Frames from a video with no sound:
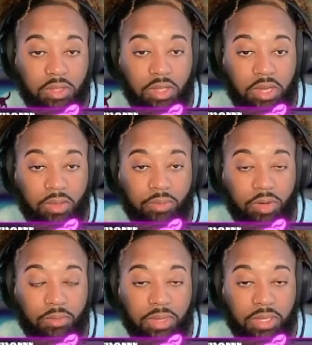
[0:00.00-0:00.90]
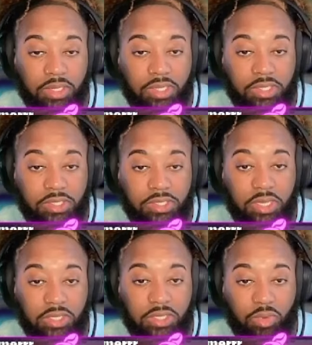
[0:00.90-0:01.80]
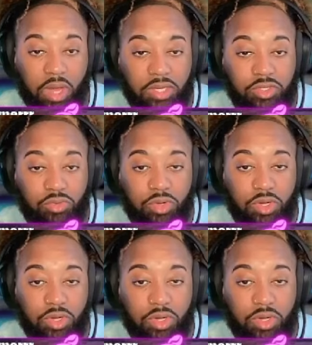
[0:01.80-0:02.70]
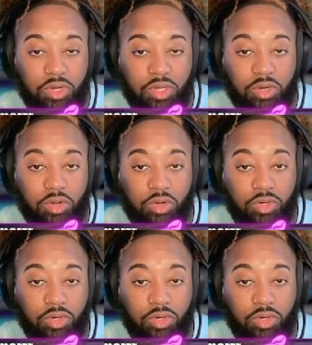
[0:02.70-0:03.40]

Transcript: And then we're going to make this as wide as you want, or you don't have to.